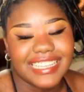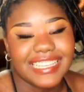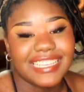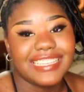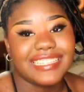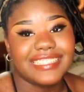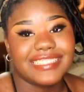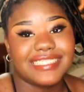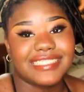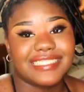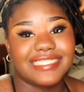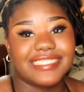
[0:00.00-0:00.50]

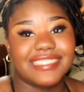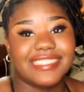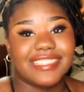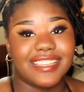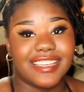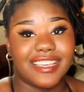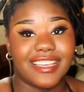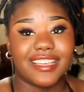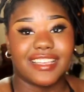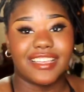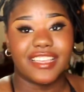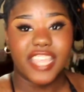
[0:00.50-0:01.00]
It's
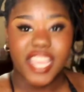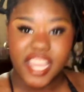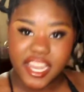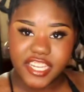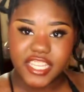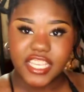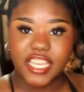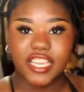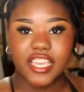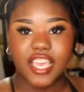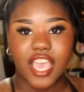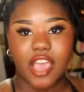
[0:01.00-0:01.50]
the Here
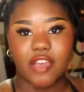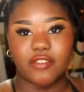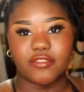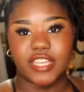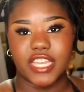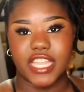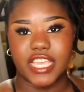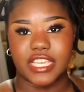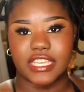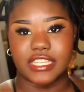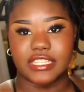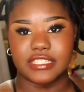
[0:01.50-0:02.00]
You Go
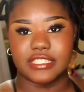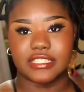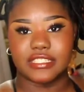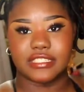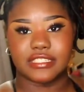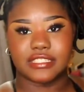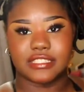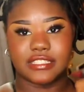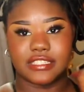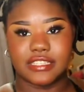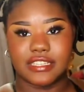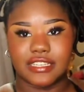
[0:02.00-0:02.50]

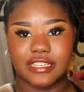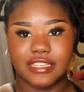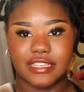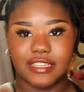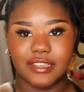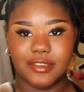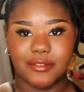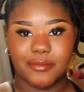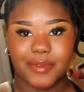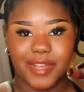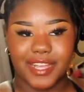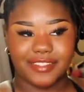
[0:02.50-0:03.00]
Niggas
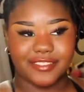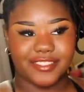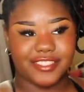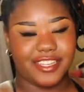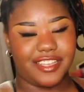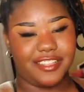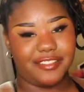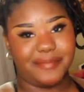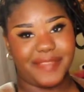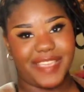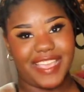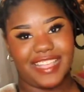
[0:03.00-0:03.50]
Wild
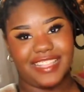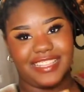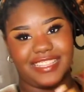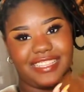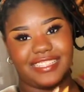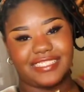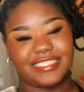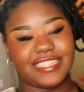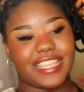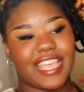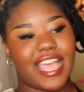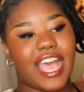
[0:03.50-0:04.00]
Child
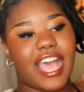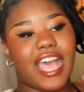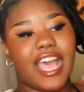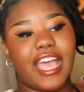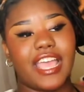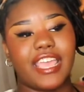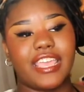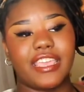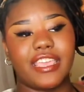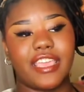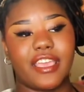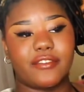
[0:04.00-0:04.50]
palette.
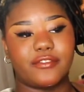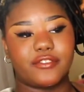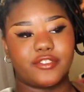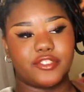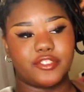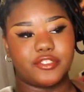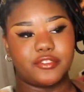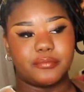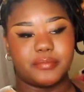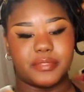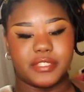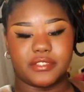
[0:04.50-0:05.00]
I have
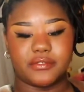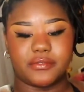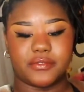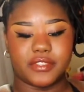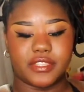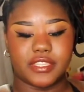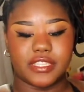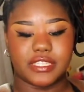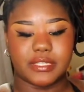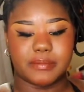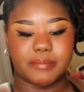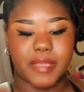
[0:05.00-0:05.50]
true beef
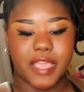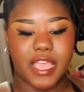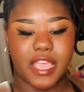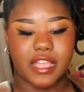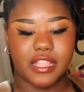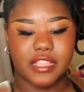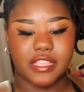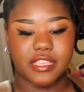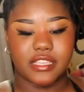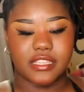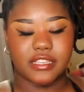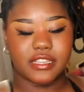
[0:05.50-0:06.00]
with this
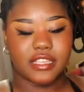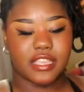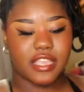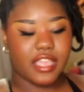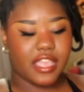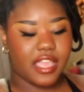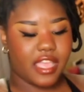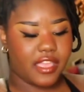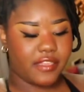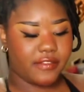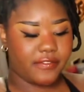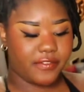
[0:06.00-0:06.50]
palette.
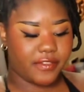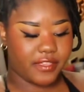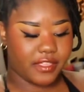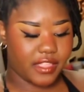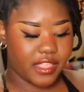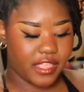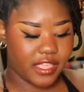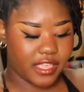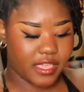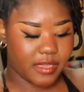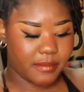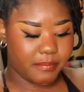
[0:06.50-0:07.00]
I feel
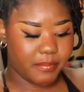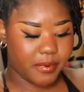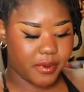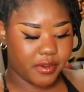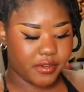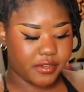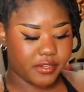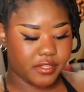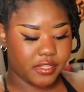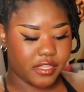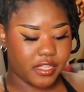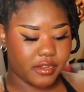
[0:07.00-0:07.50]
like it
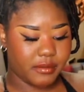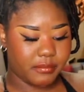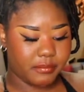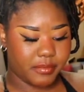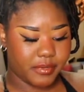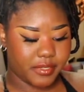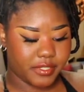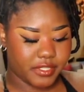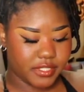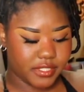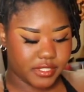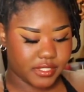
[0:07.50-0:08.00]
burnt a lot of
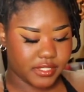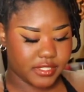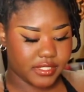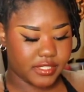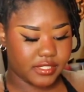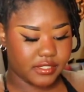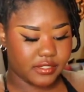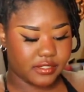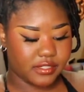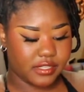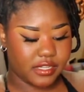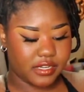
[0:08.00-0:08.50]
bridges
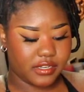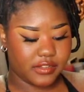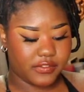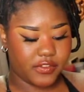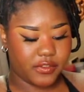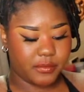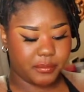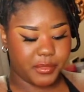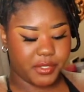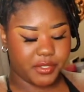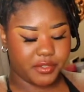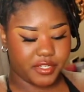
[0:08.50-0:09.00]
in a lot of
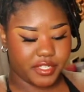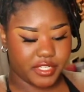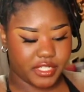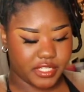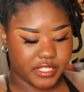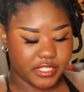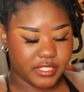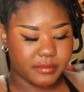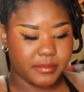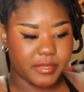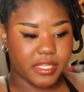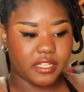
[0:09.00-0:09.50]

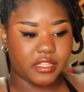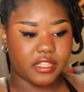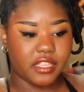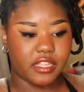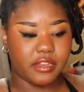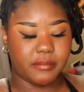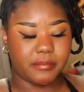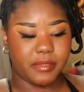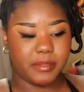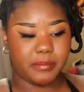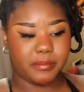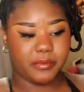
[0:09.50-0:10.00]
communities and made a
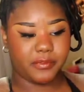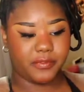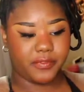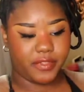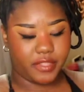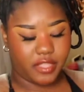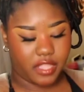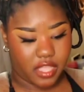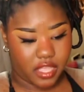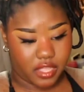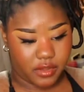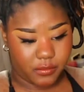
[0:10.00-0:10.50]
lot of people
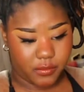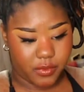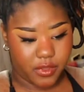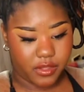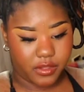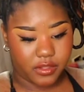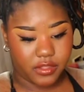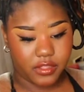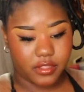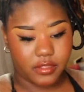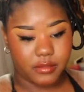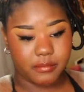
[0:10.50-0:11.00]
feel
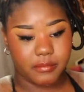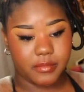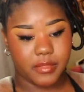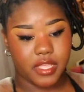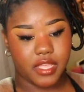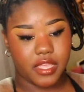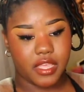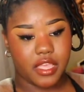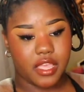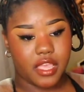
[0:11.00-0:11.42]
unwelcome.